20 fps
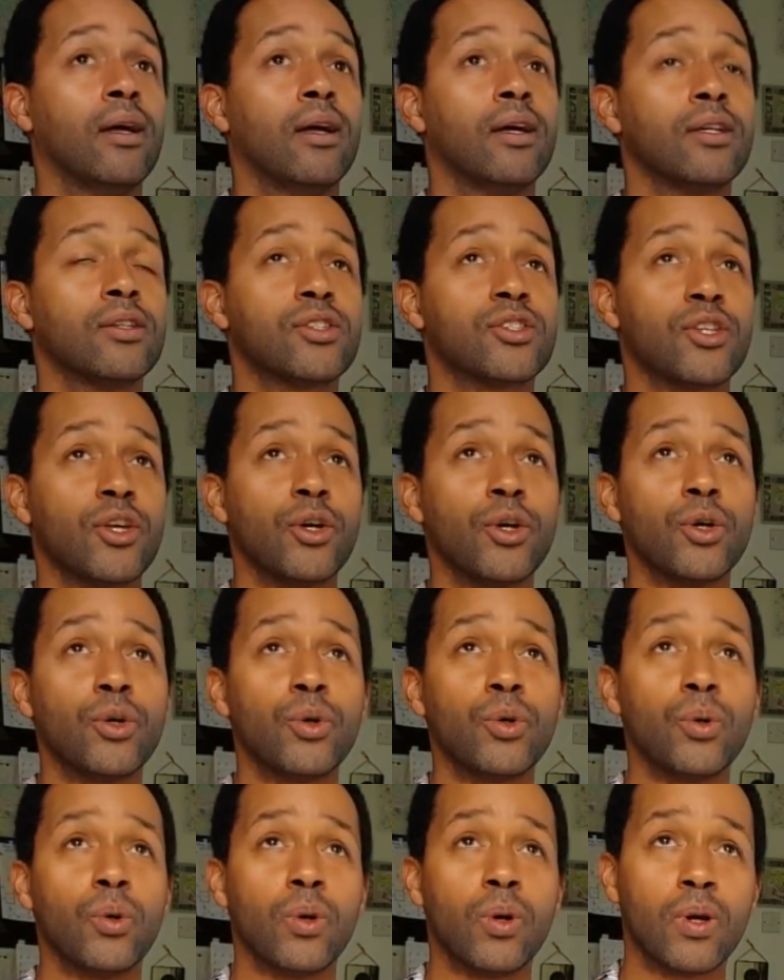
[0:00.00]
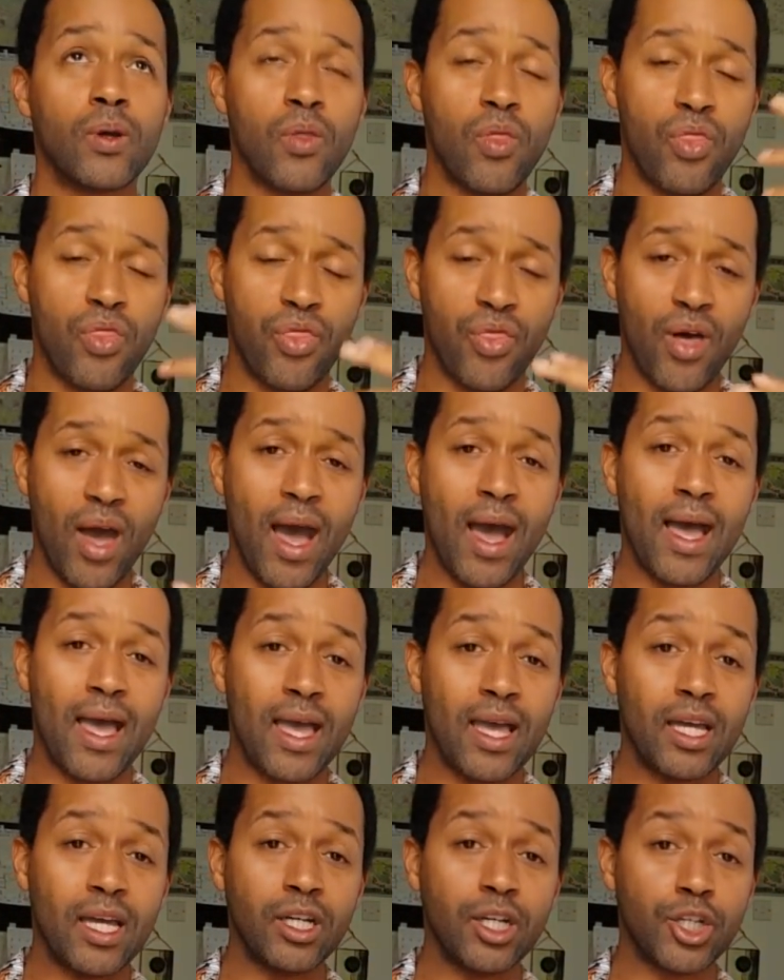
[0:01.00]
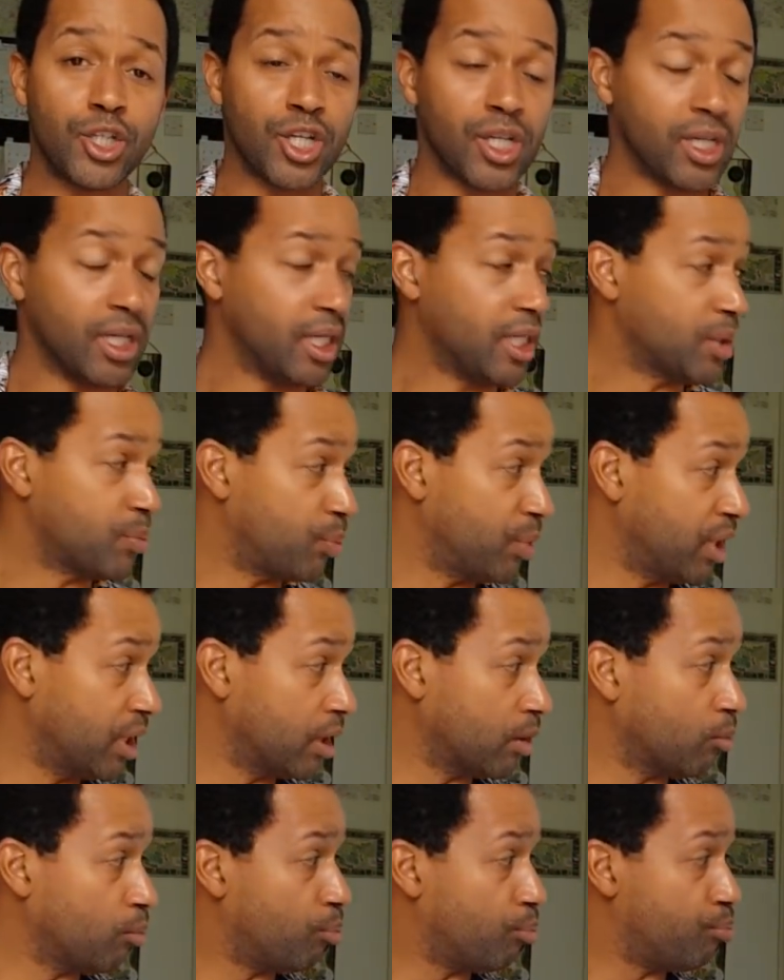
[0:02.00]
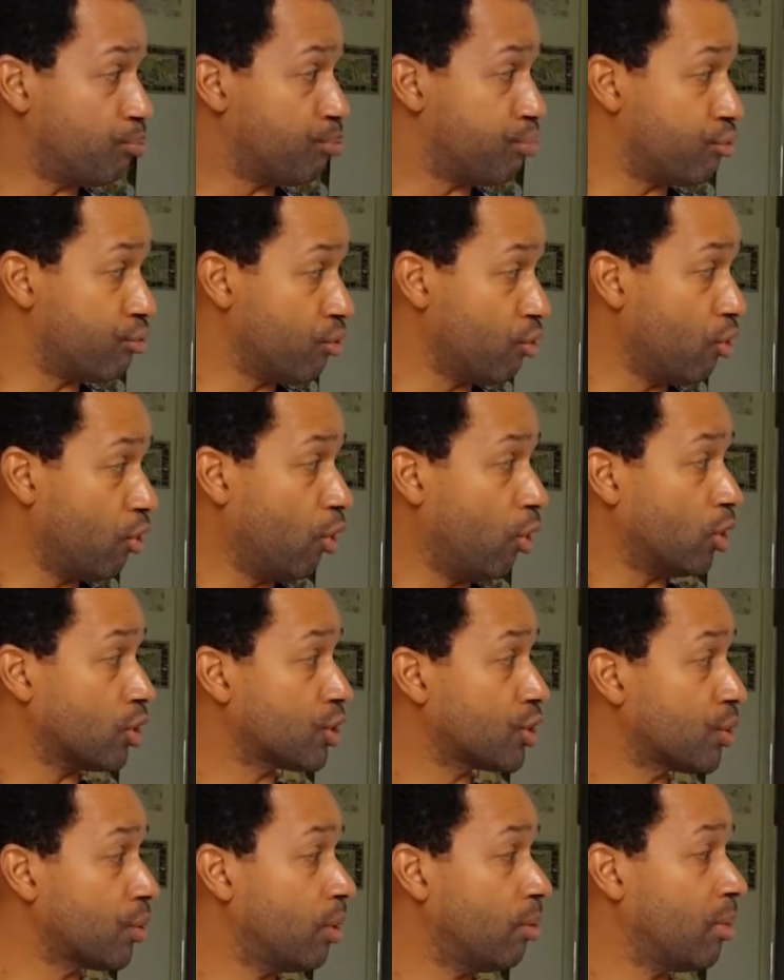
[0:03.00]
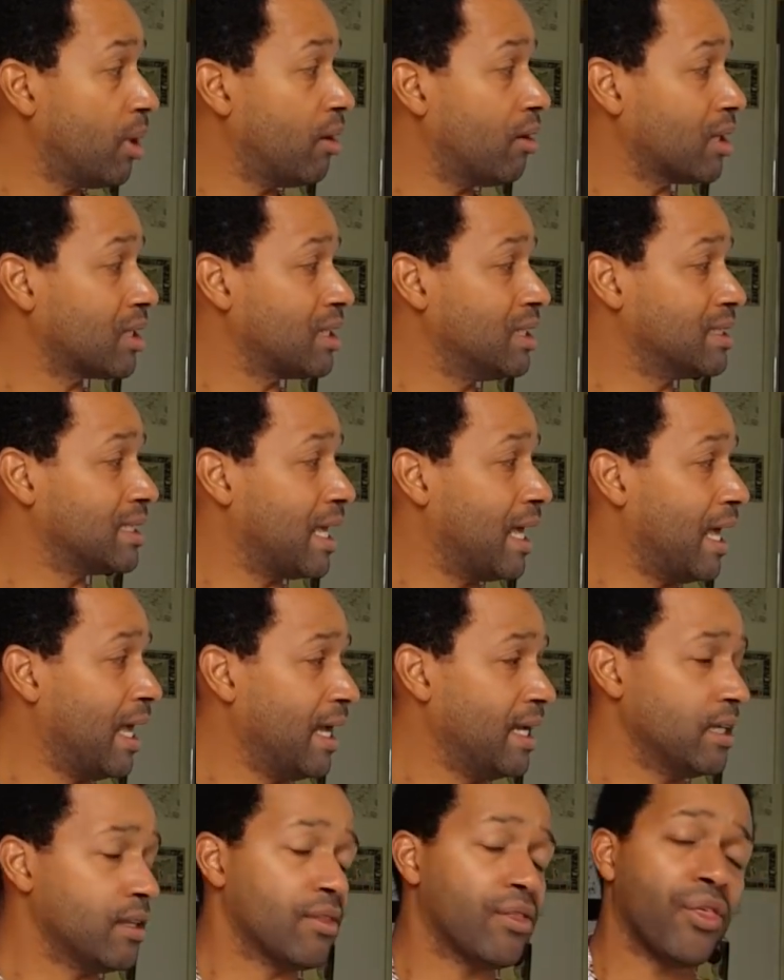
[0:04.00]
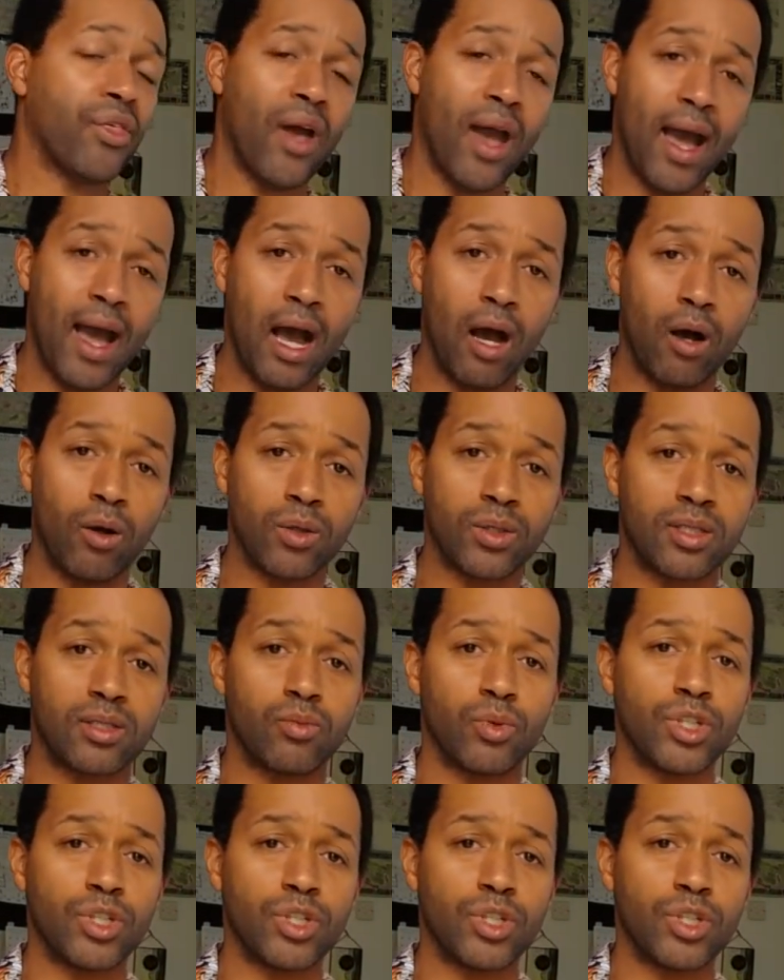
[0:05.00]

So that energy is being brought to America's 8th house,